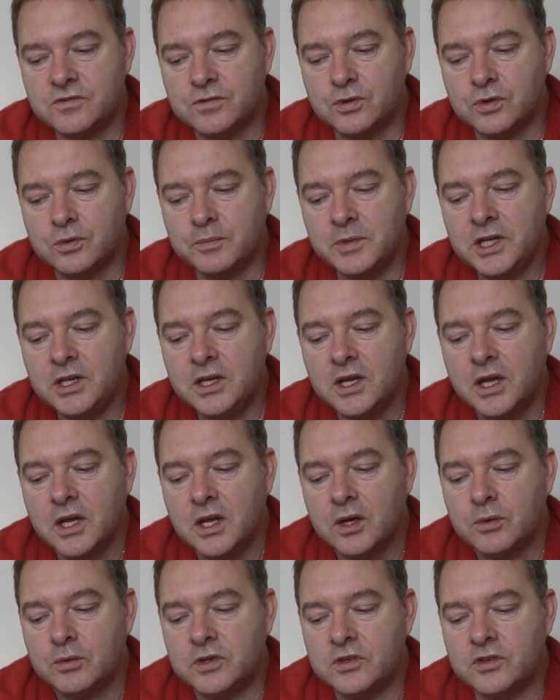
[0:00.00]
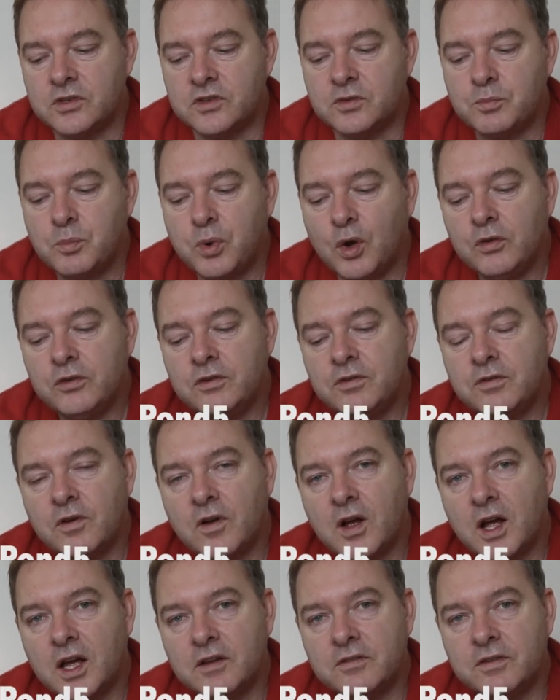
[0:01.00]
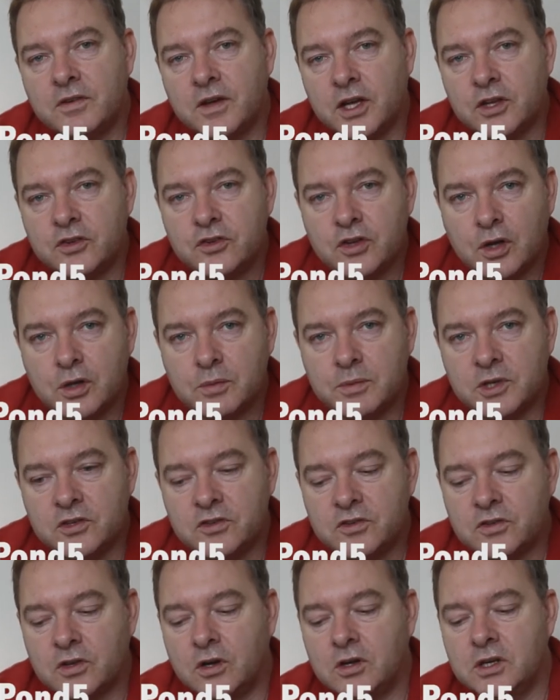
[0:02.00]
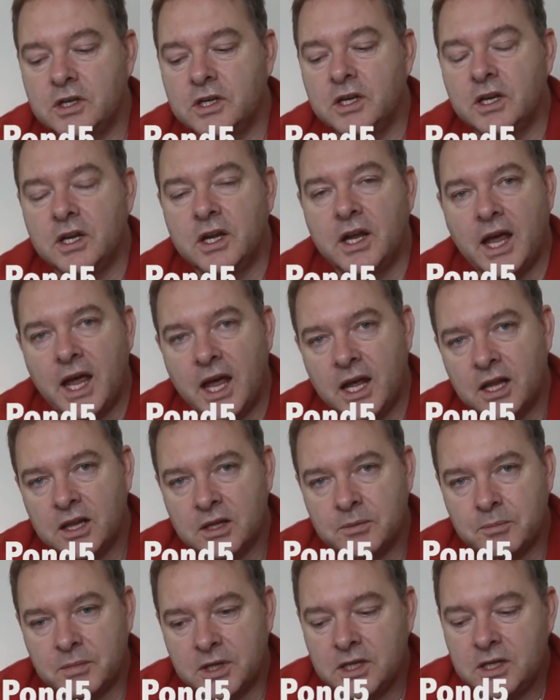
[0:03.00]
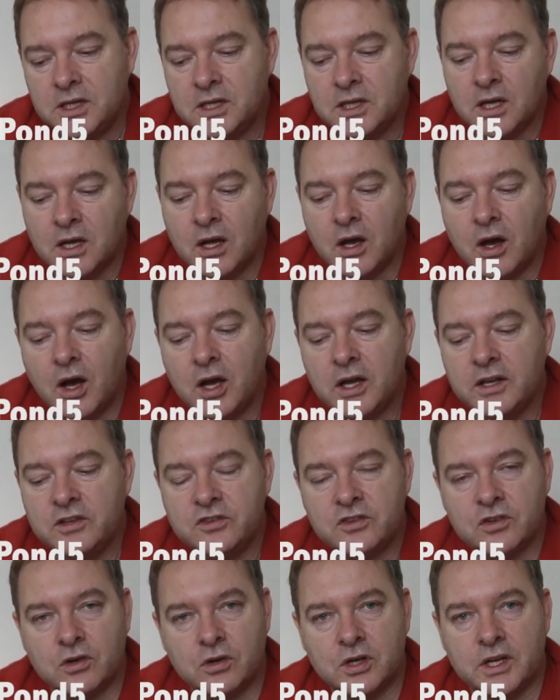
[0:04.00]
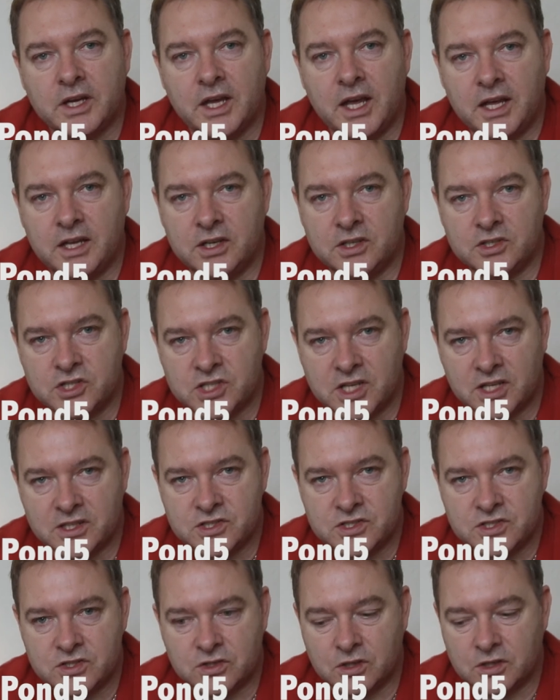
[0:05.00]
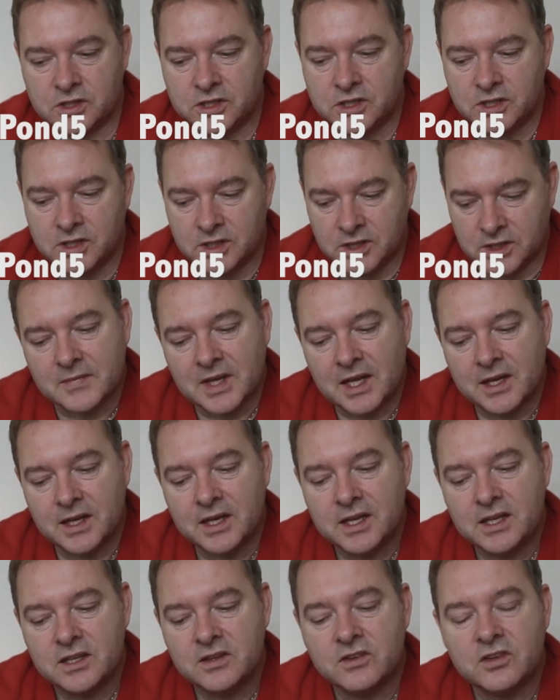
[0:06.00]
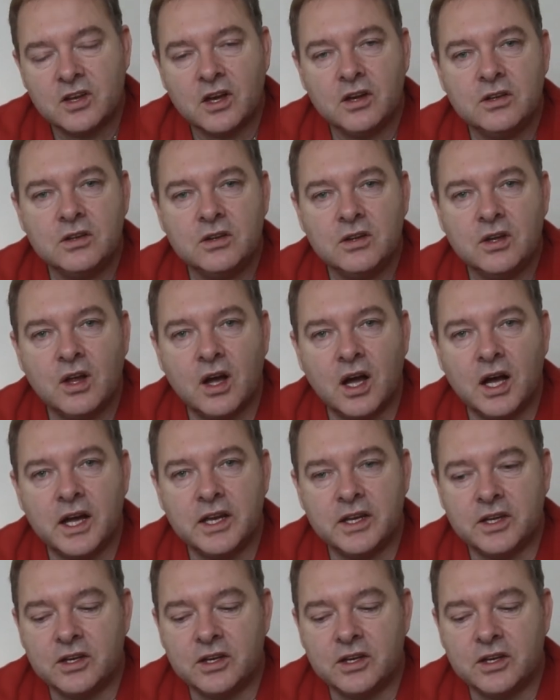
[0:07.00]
for me, which is Pond5, Adobe Stock, Alamy, iStock, and Shutterstock. In total, I